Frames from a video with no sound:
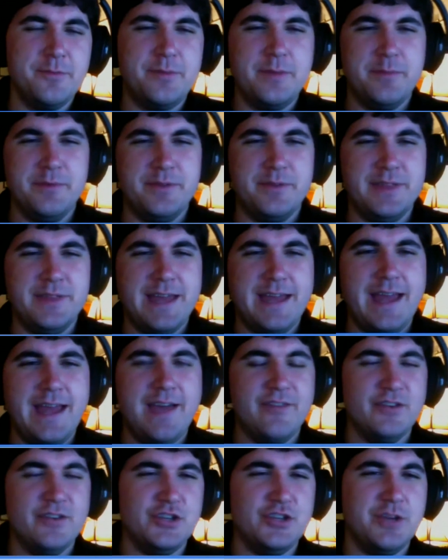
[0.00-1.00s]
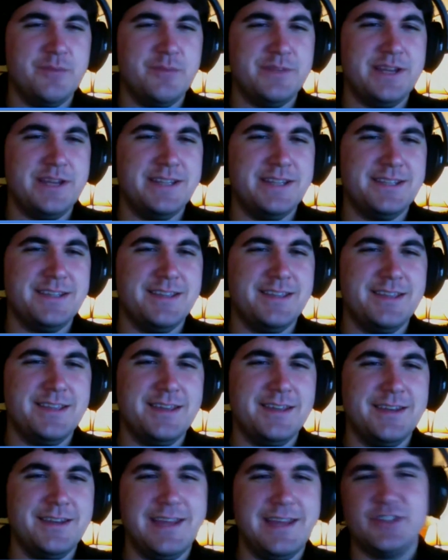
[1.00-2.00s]
people that haven't jumped onto
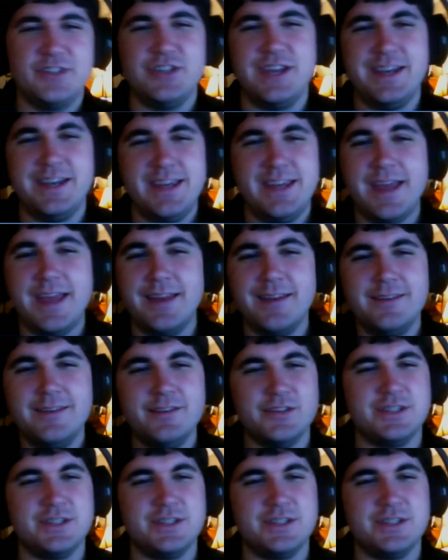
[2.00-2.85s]
the next gen yet.